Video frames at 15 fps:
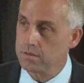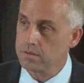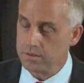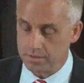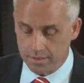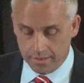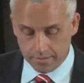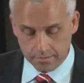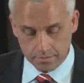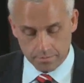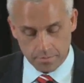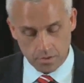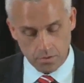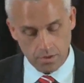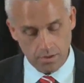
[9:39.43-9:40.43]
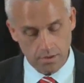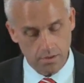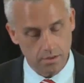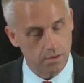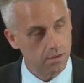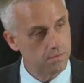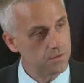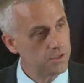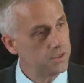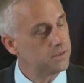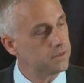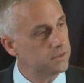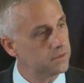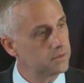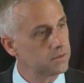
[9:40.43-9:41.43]
the testimony of
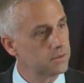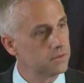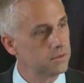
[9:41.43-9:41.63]
Jesus.